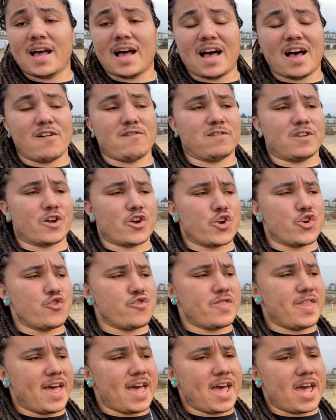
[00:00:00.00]
I've
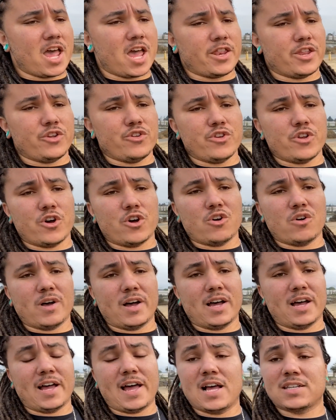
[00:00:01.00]
learned that, you know,
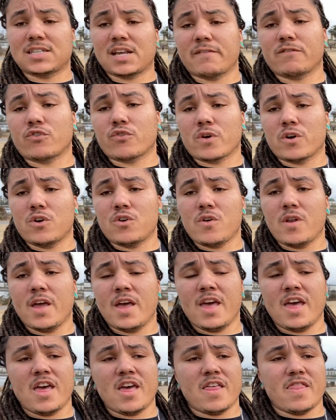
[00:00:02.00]
uh, as I've grown,
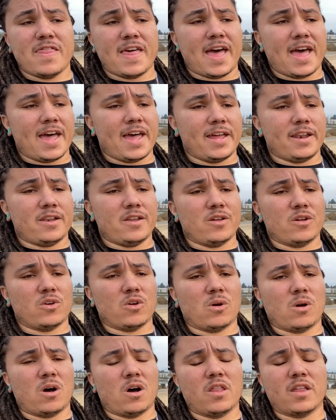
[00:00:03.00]
that
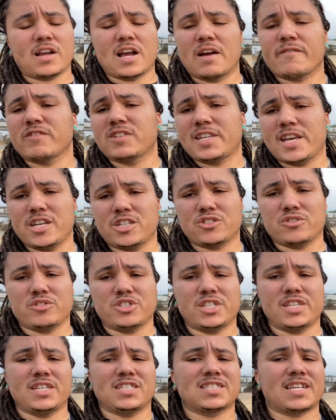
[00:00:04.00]
all the confrontational
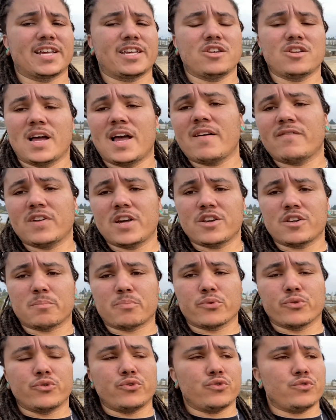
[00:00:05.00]
shit is like, you don't have nothing to
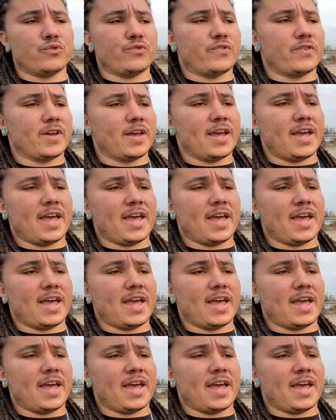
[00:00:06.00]
prove.